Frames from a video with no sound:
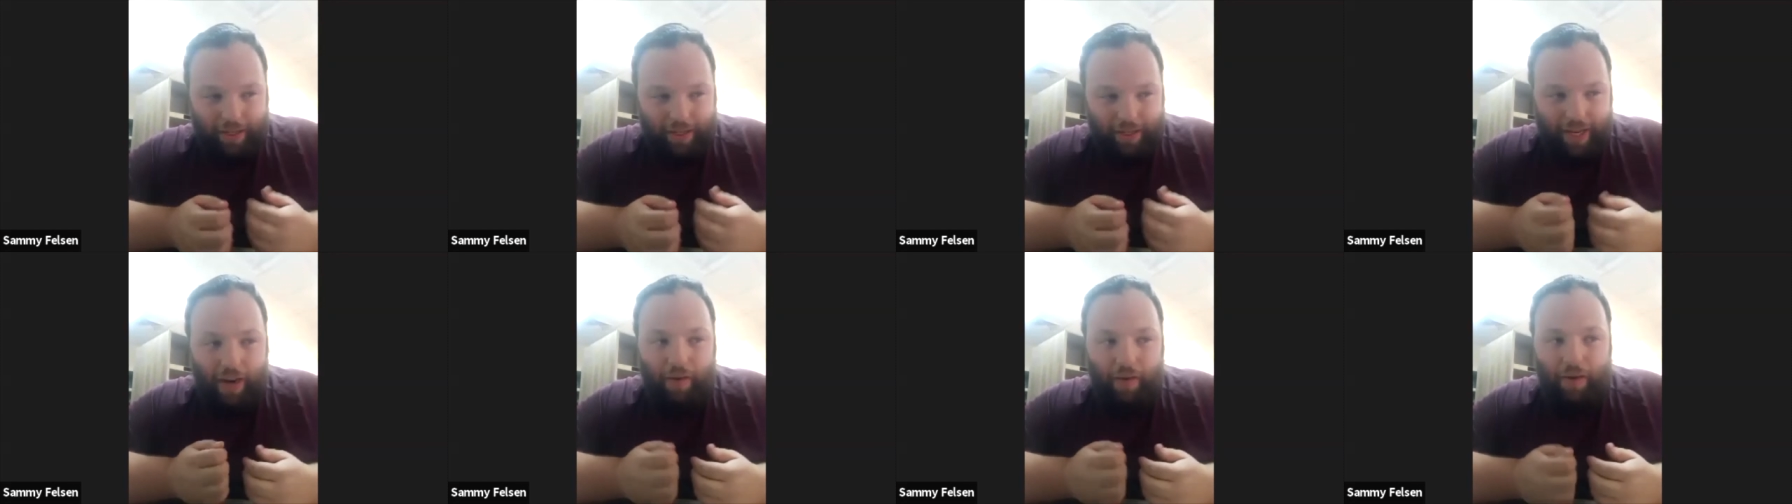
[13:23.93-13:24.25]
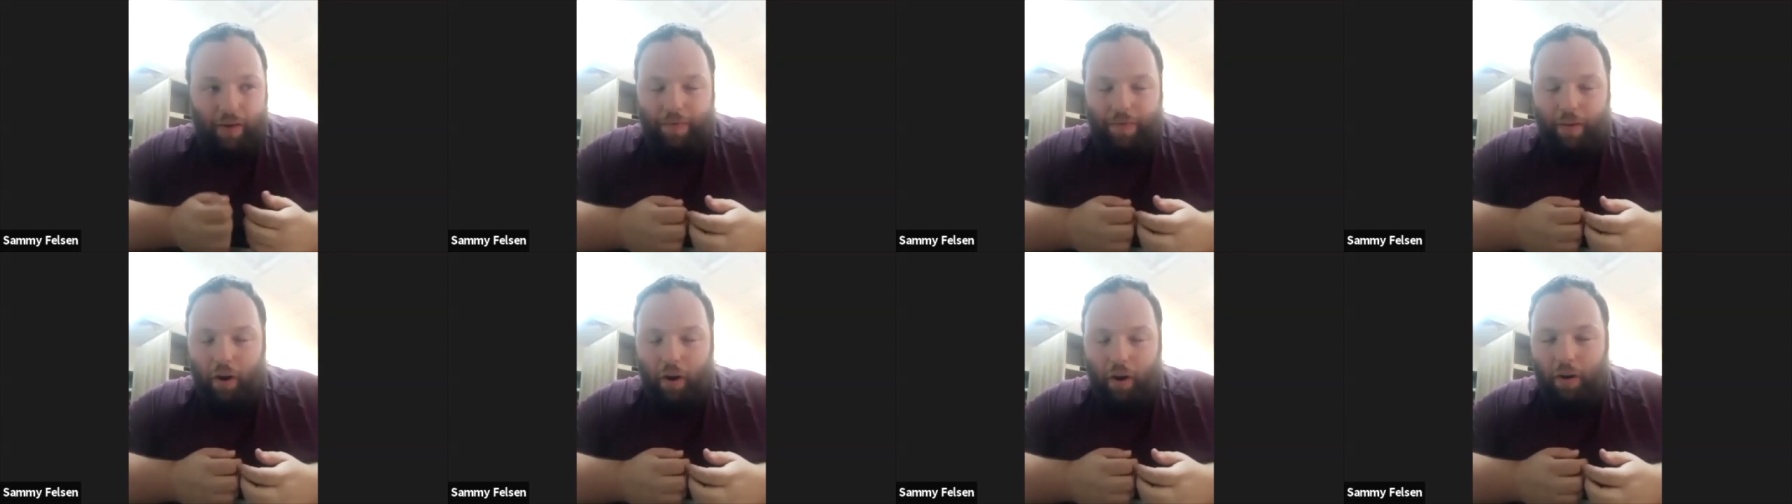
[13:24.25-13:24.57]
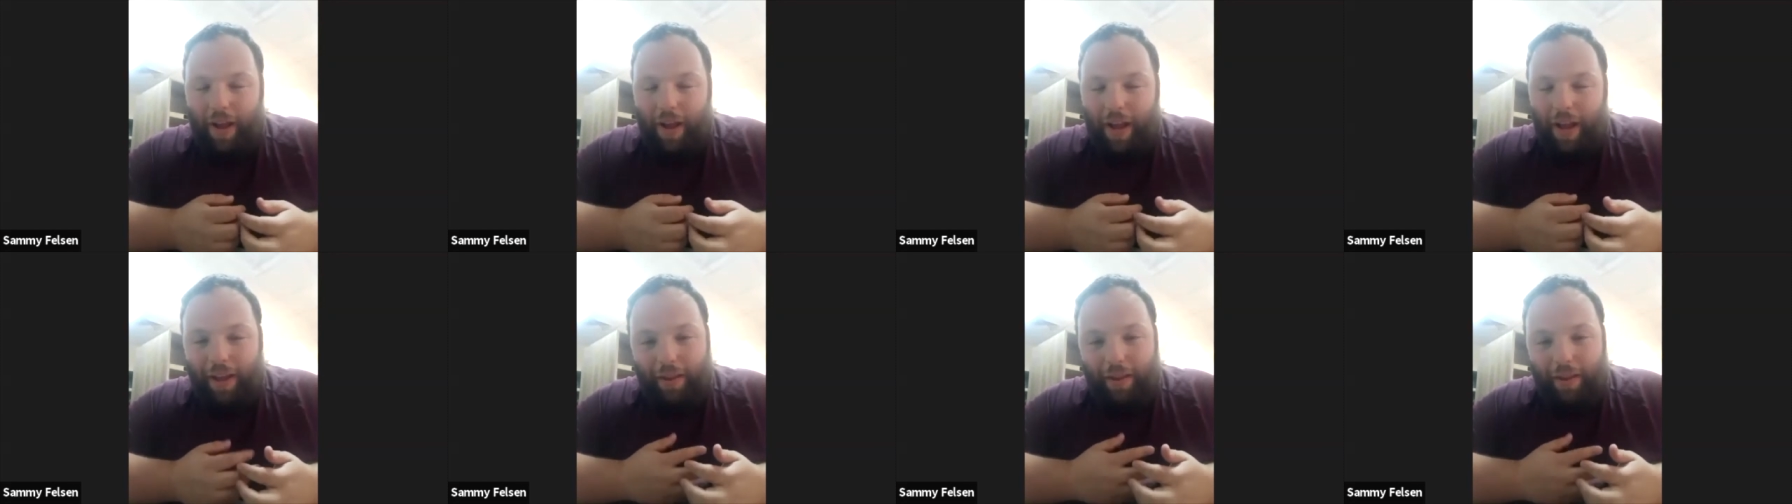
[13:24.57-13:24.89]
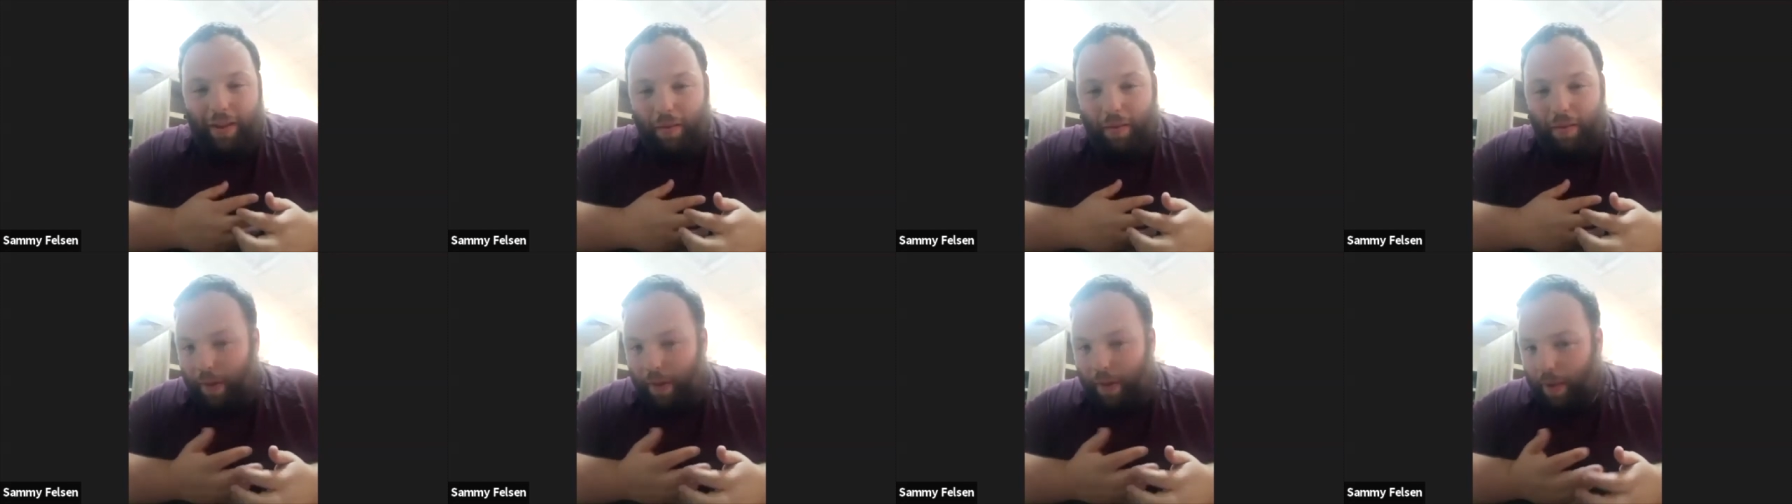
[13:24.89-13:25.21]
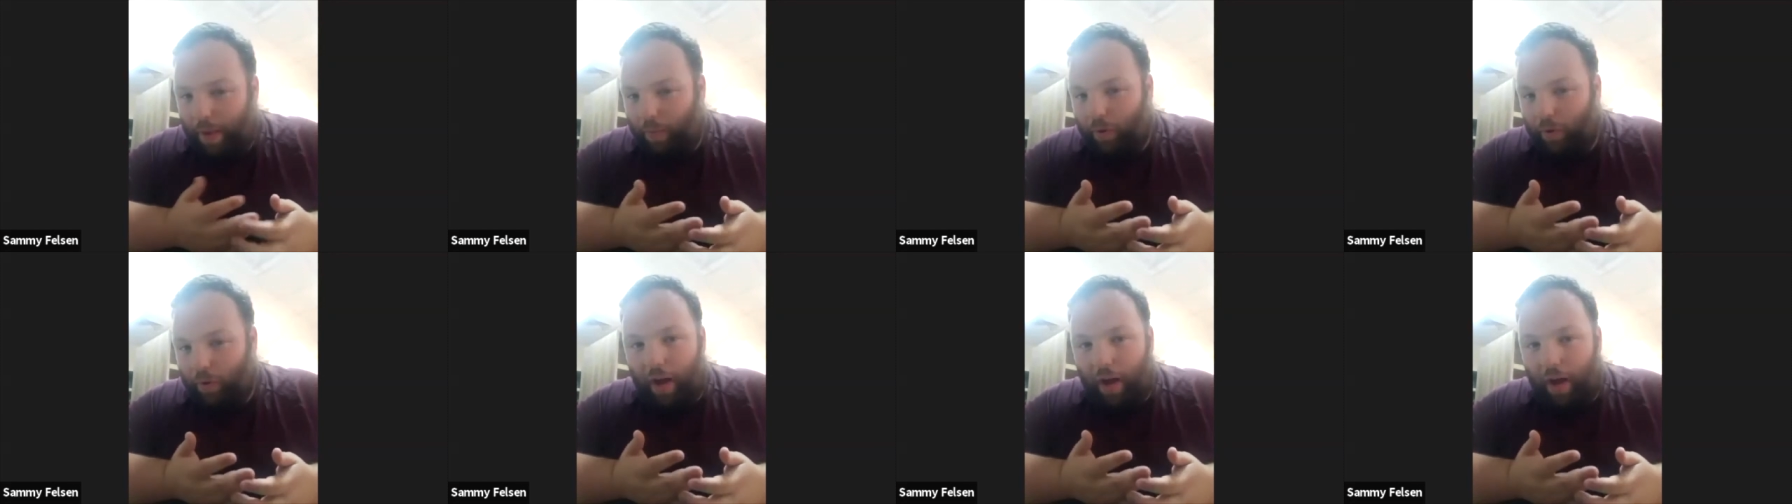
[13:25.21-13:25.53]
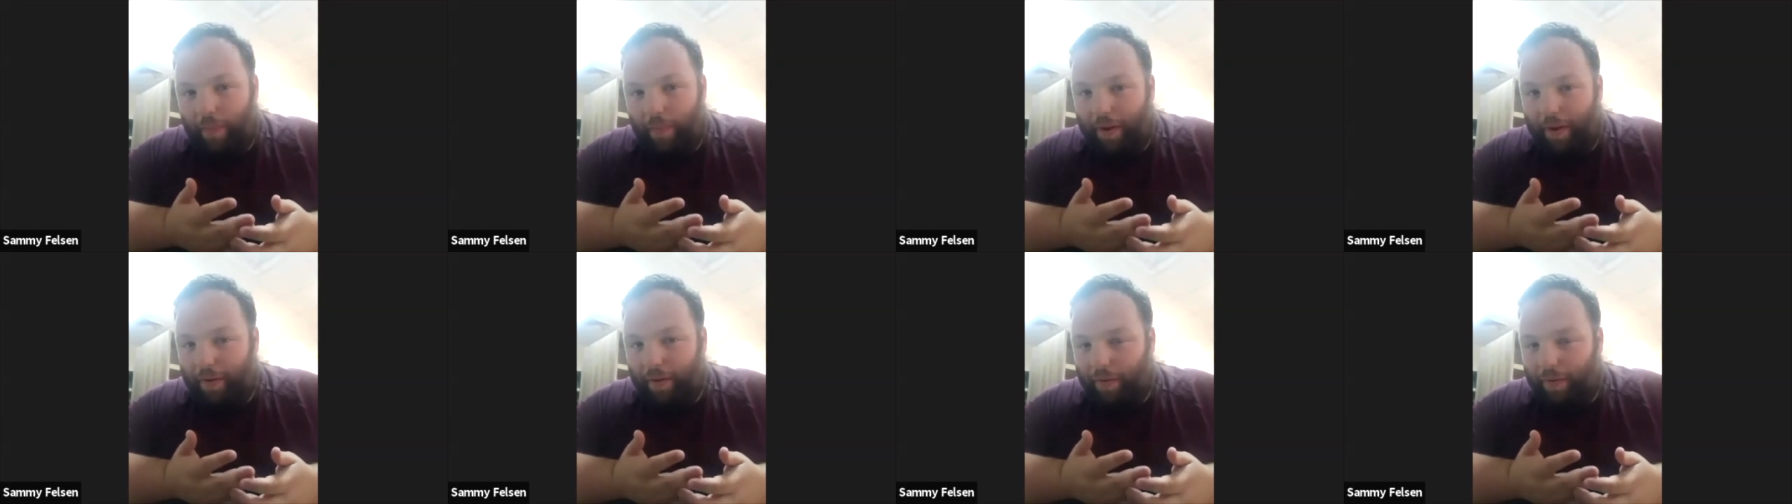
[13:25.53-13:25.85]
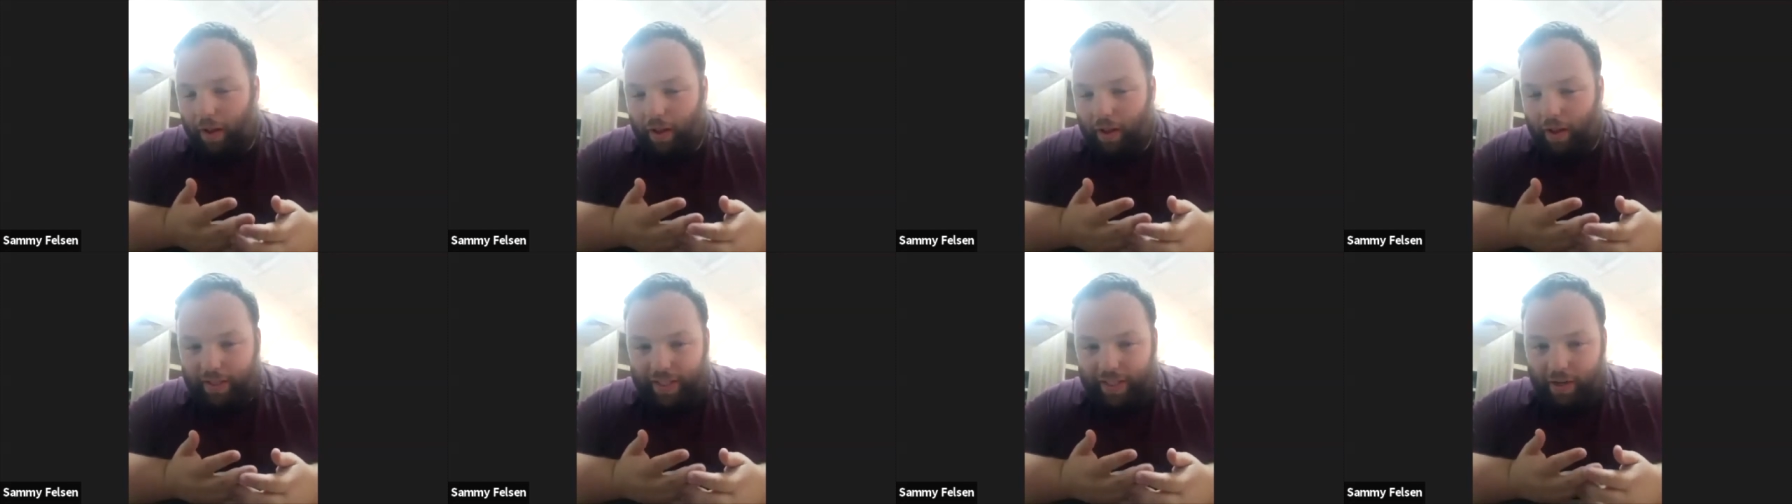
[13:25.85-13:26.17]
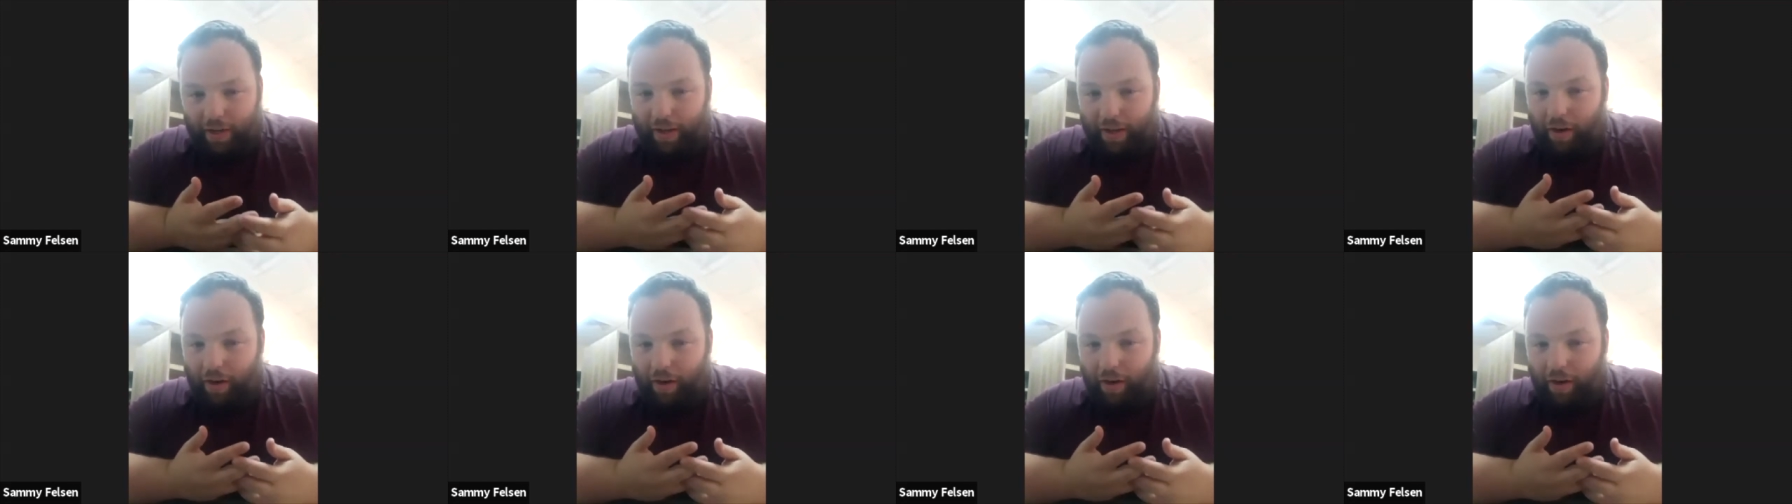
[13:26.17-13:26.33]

a dairy farm, and people come and